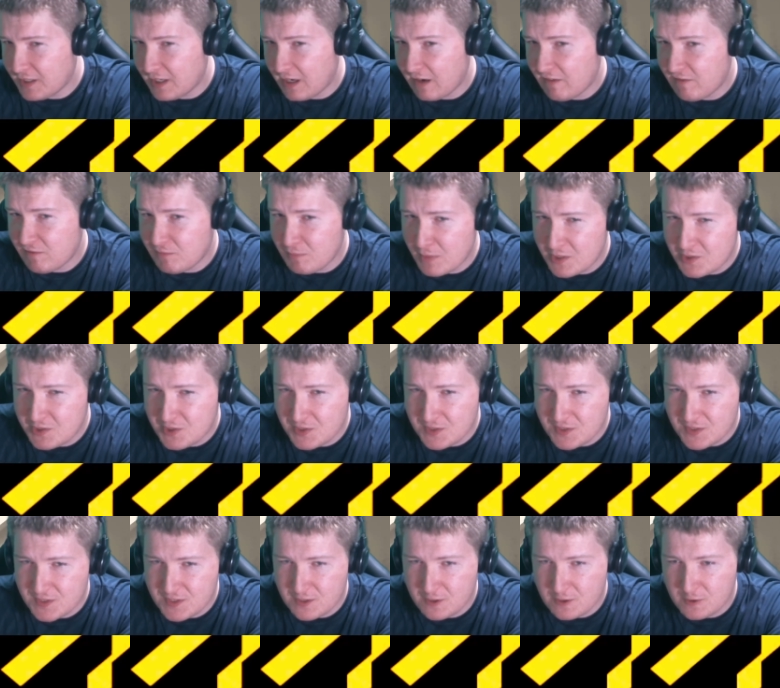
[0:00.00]
that I've
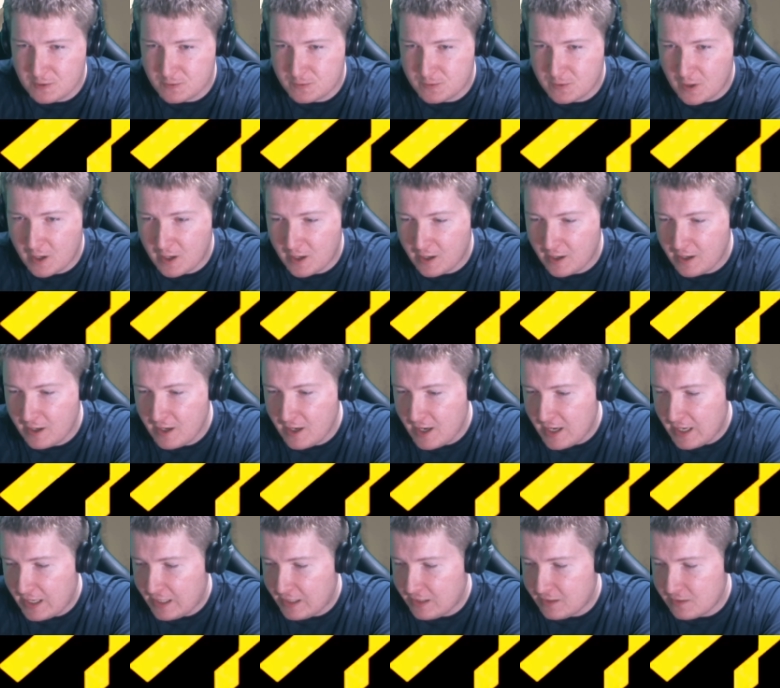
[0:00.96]
mentioned so far,
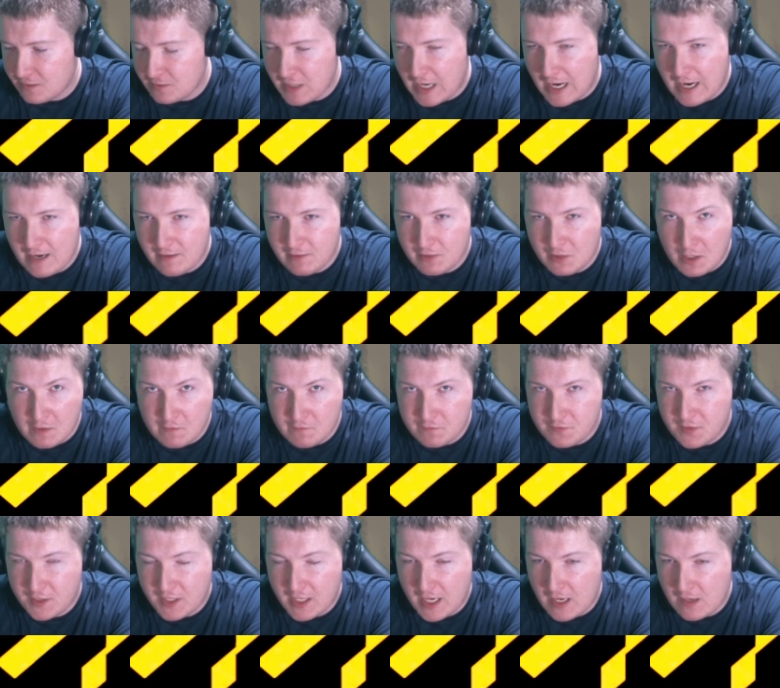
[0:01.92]
you know, I love
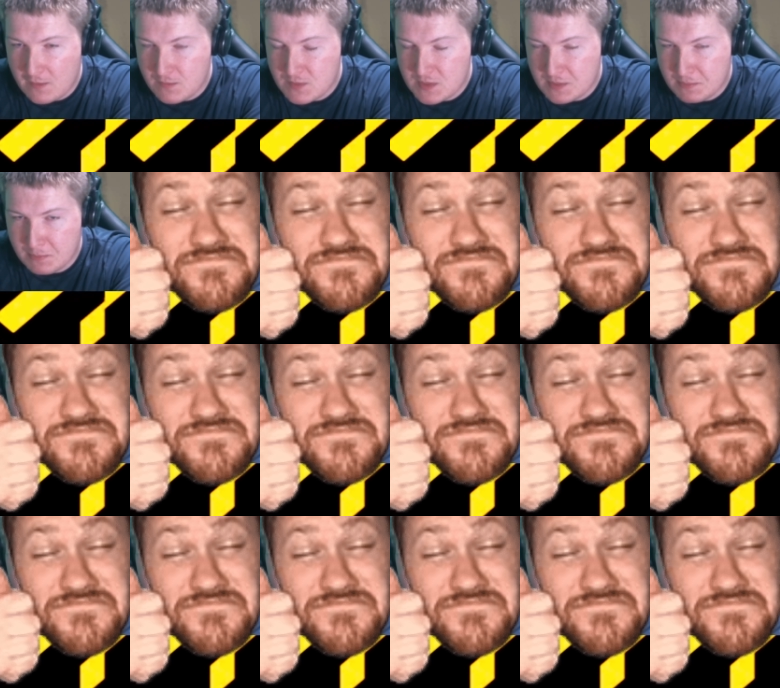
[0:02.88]
the game's